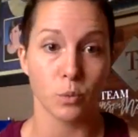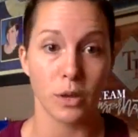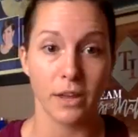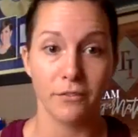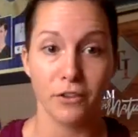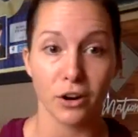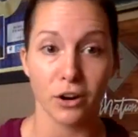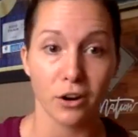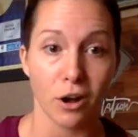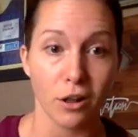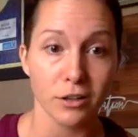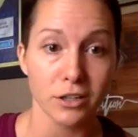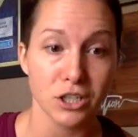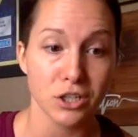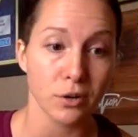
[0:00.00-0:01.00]
If you're a
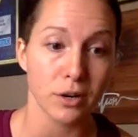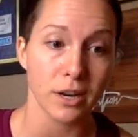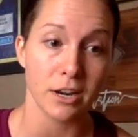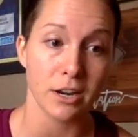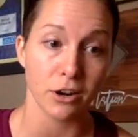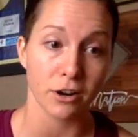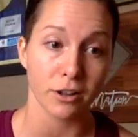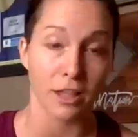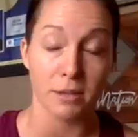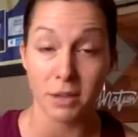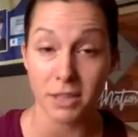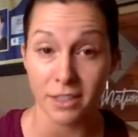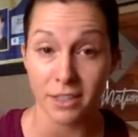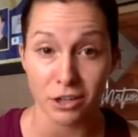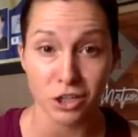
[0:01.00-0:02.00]
college student and you're claiming
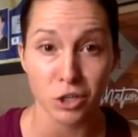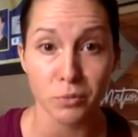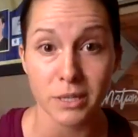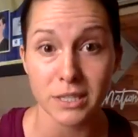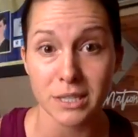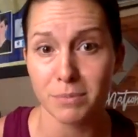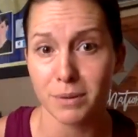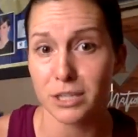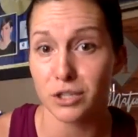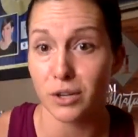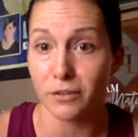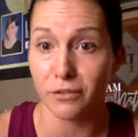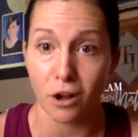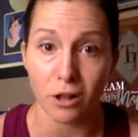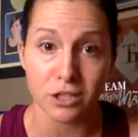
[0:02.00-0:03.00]
that you're too busy because you
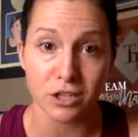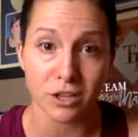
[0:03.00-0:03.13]
have college